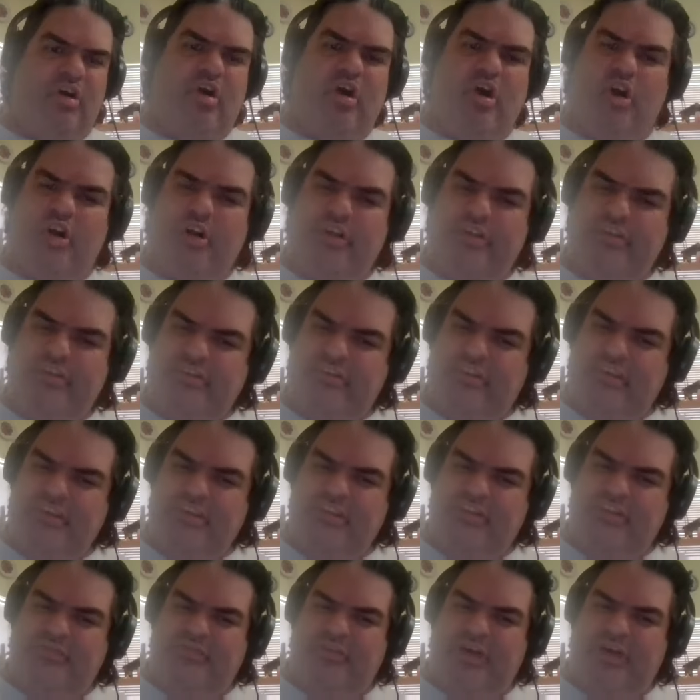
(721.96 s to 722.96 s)
hardest
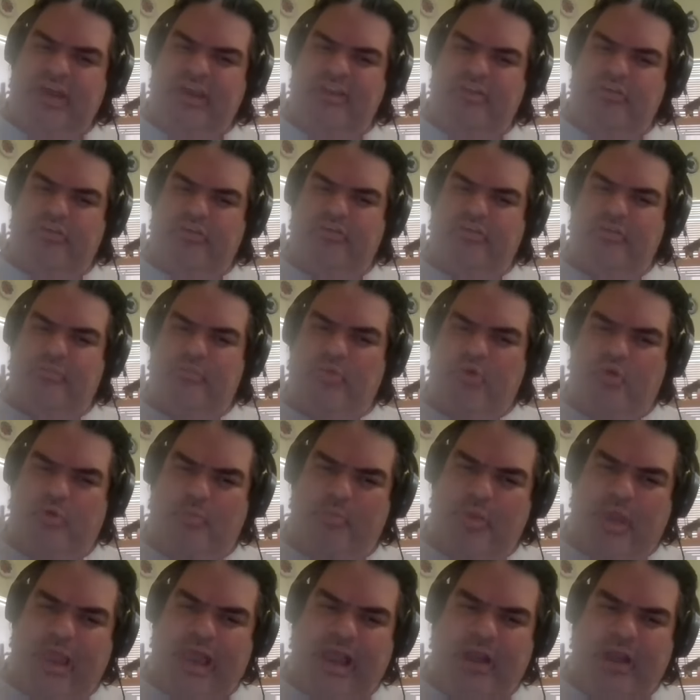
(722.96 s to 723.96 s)
thing to find or is it more
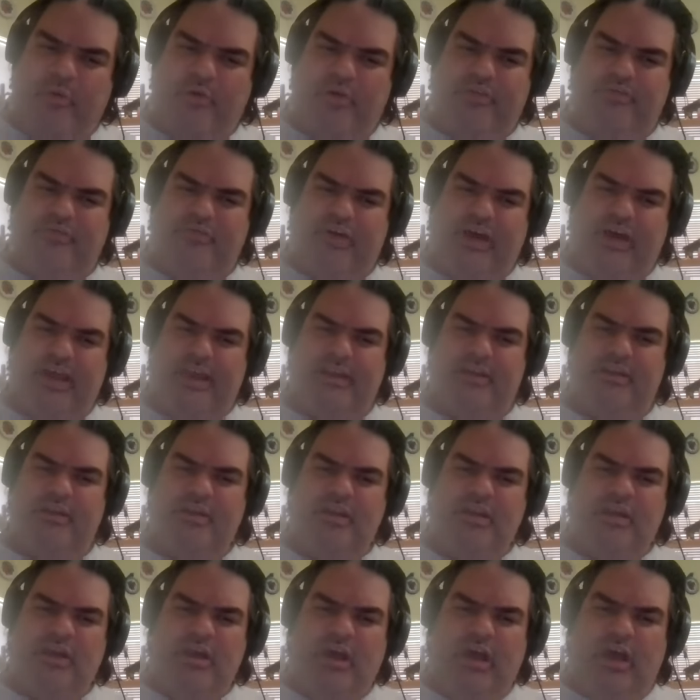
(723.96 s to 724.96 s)
power to find?
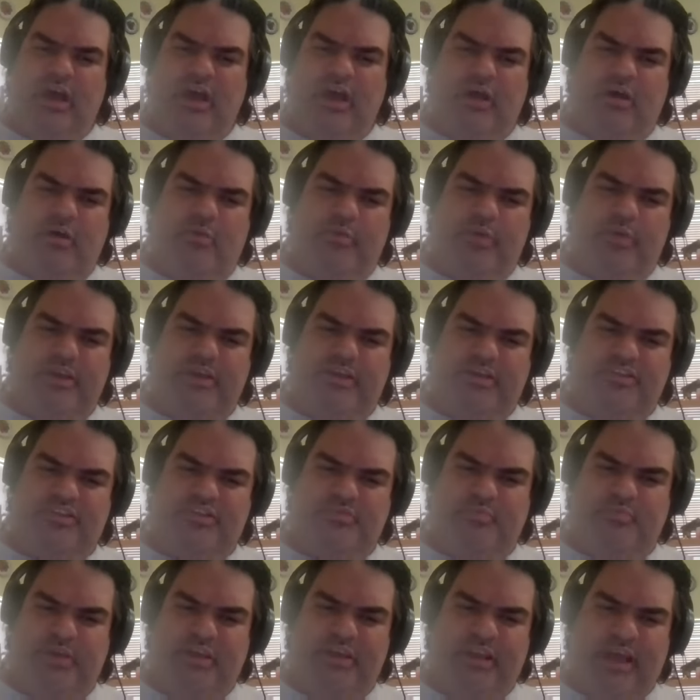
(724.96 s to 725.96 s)
Because
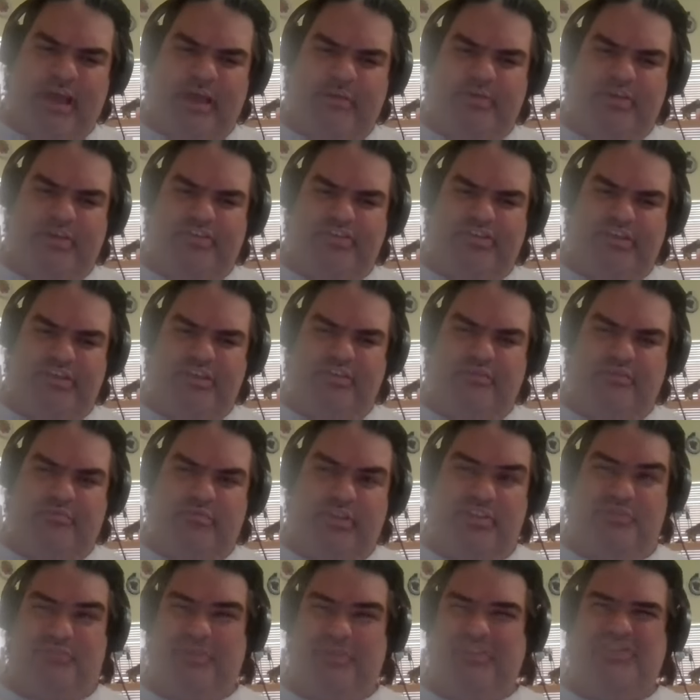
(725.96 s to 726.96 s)
speed, obviously,
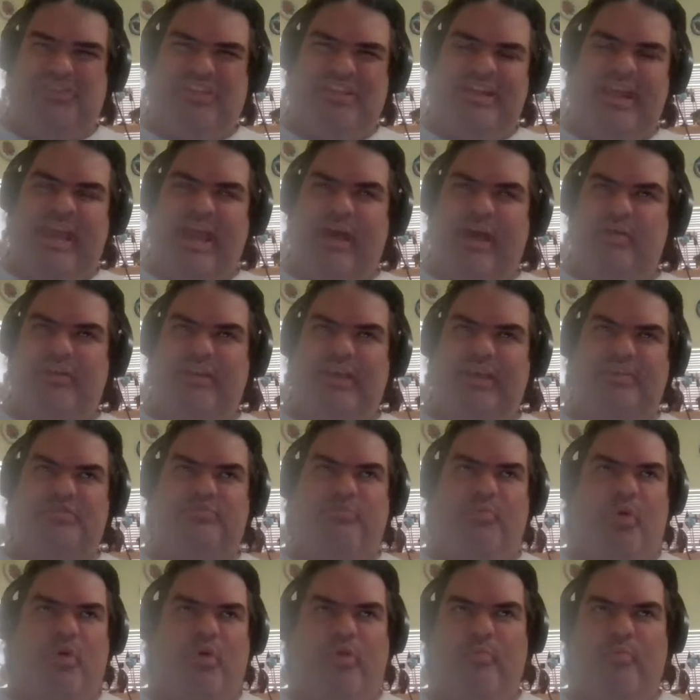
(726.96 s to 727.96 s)
especially
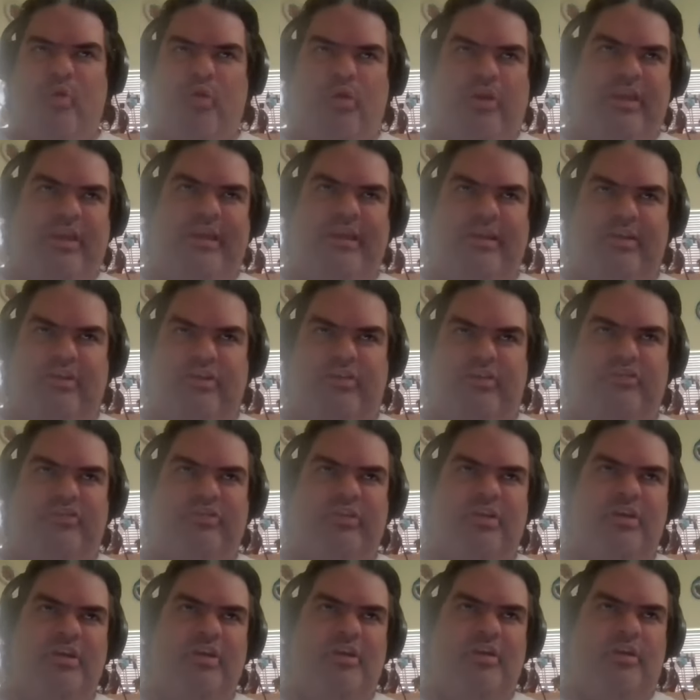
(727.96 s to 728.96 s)
nowadays, more and more
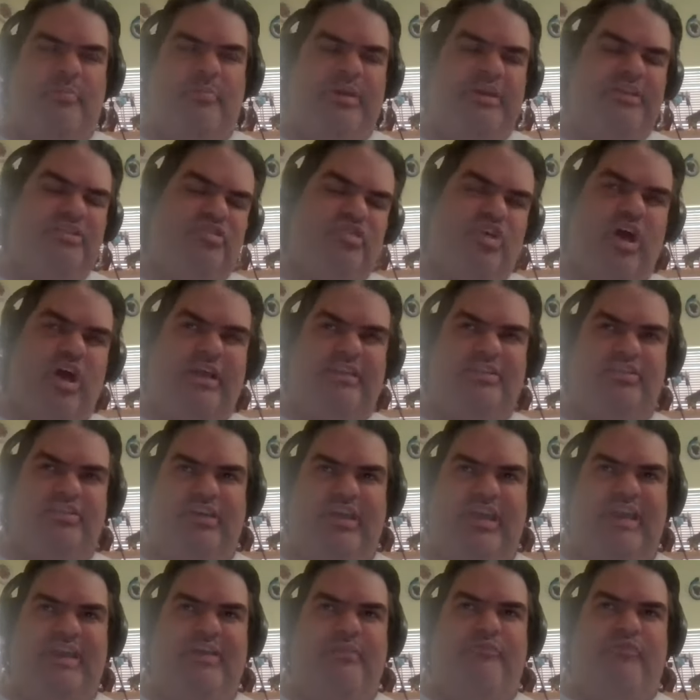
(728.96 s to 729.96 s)
hitters are being taught
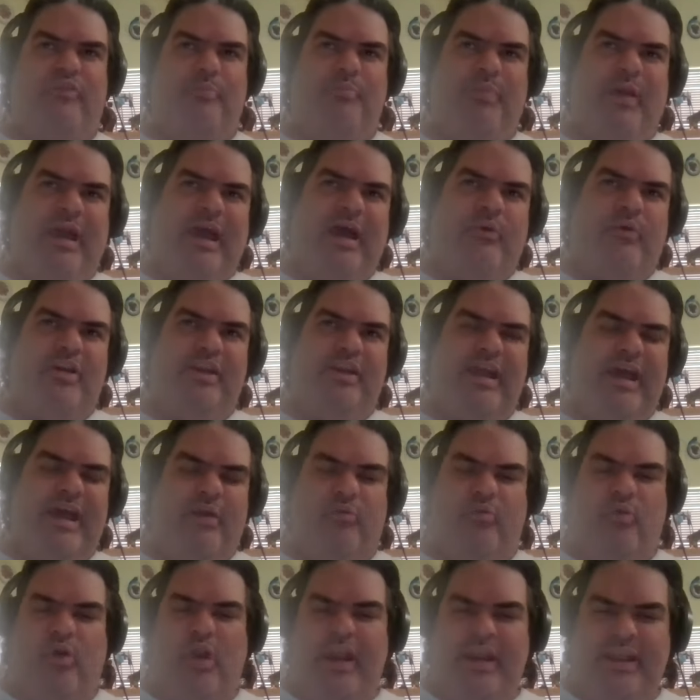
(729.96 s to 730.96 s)
to hit for power,
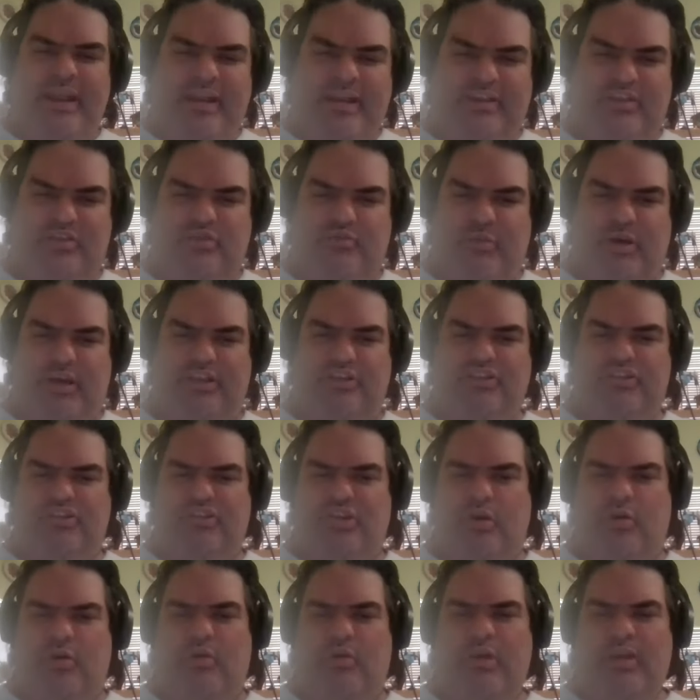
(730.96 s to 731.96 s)
not running as much.
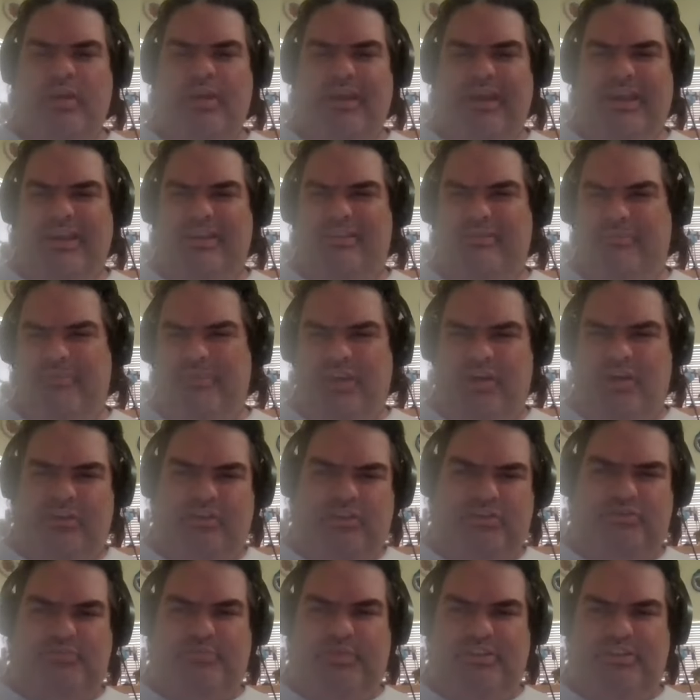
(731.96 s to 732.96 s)
So, and you know,
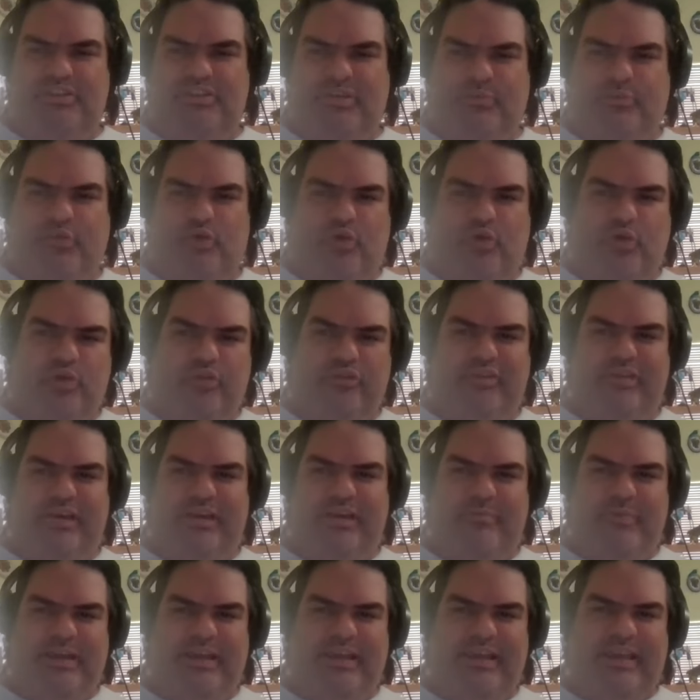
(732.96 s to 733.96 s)
there's been some rules that
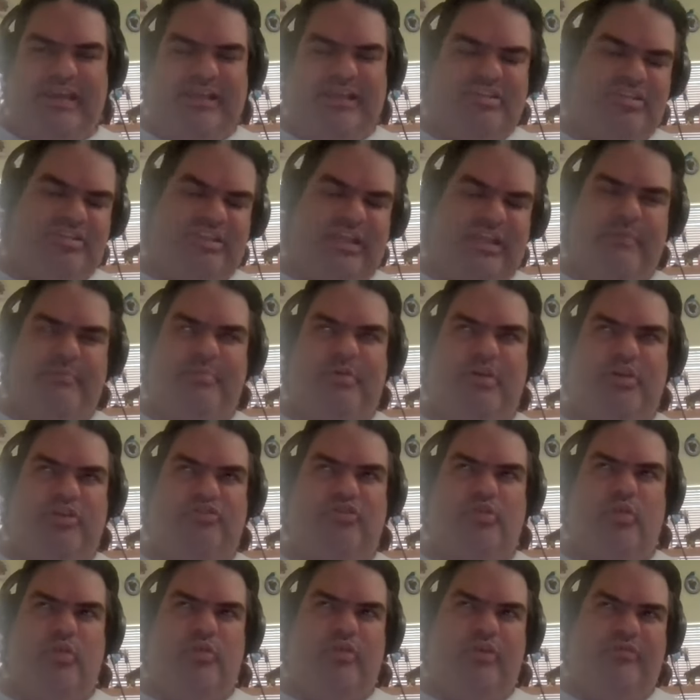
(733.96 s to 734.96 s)
have been against slap
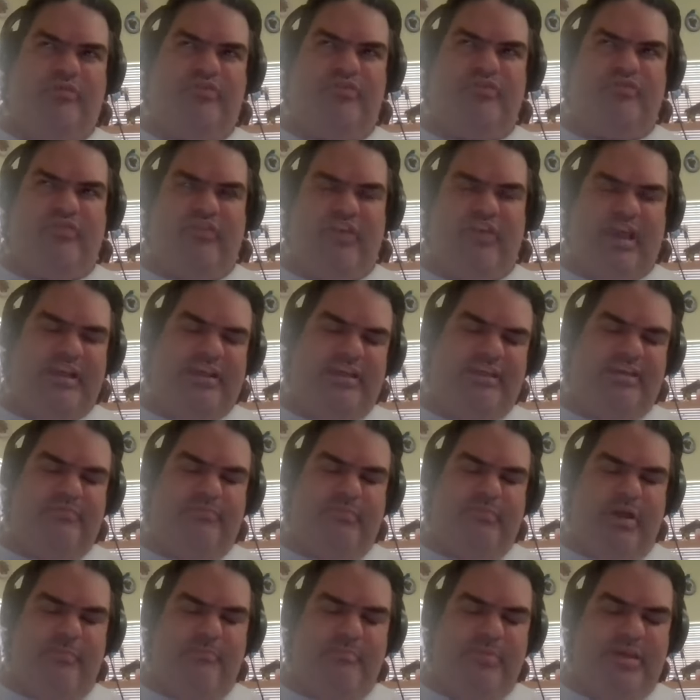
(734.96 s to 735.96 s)
hitters, although they've finally
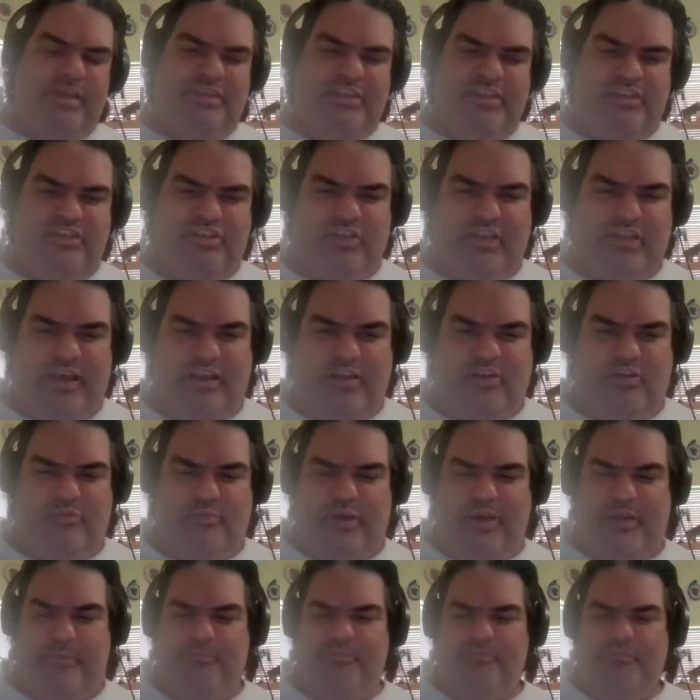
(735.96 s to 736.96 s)
amended to that a little
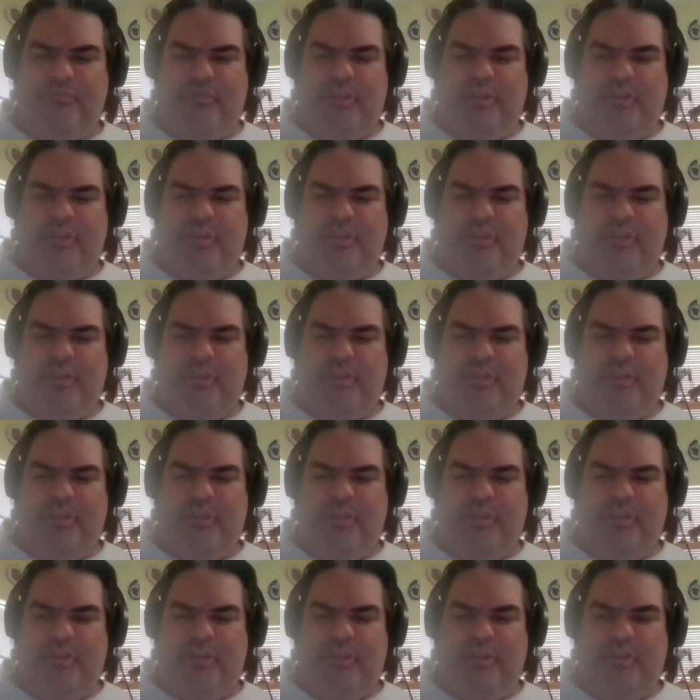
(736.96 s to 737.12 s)
bit,